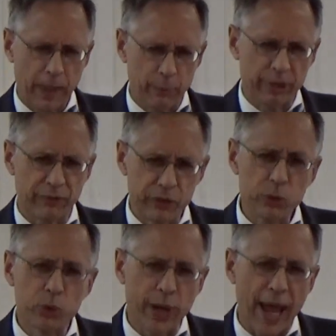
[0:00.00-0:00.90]
But if you
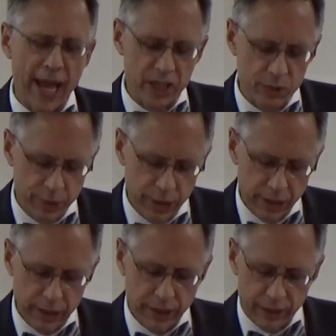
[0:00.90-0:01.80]
grasp
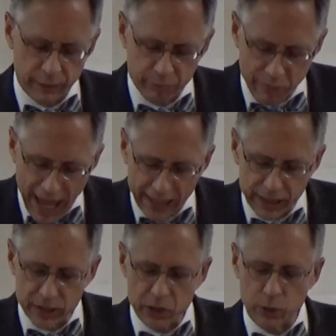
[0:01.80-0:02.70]
the
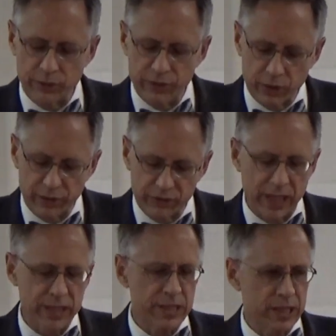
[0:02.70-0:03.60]
magnitude of your
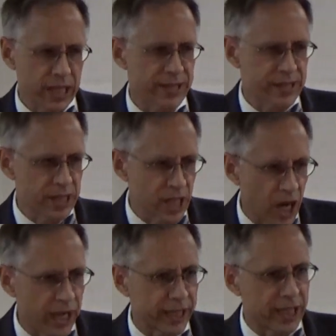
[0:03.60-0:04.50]
offense against
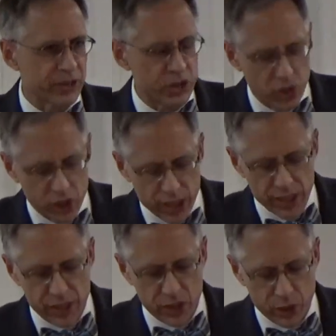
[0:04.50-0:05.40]
God, against
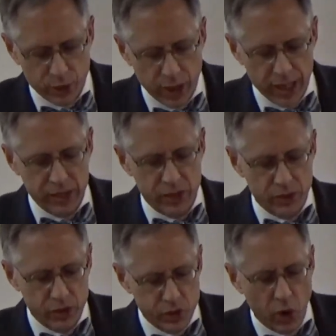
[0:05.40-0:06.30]
Jesus Christ, your
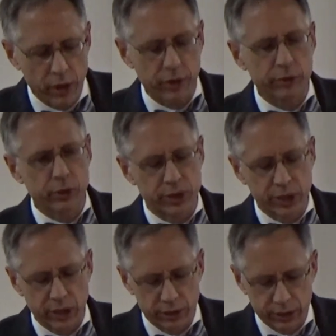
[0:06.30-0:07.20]
sorrow, your
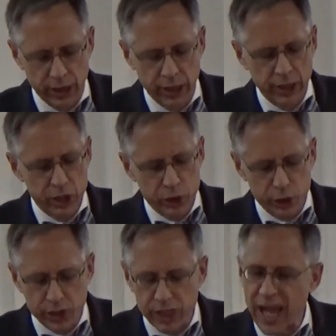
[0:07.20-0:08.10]
guilt,
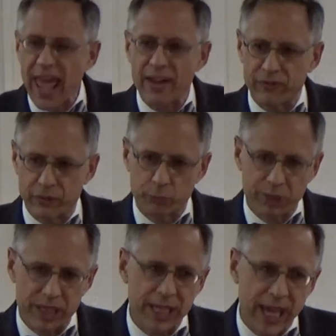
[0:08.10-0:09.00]
should never
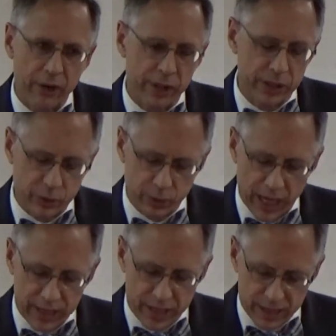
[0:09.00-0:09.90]
be
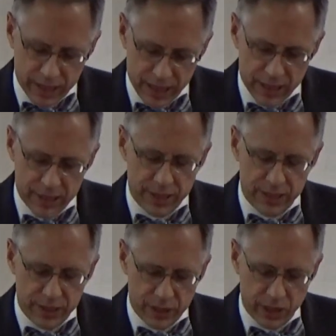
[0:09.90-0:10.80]
characterized as
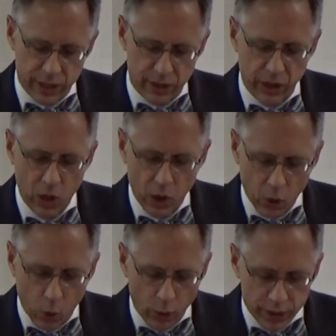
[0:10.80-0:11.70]
insincere
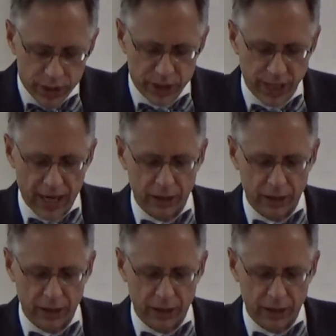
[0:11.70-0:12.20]
or shallow.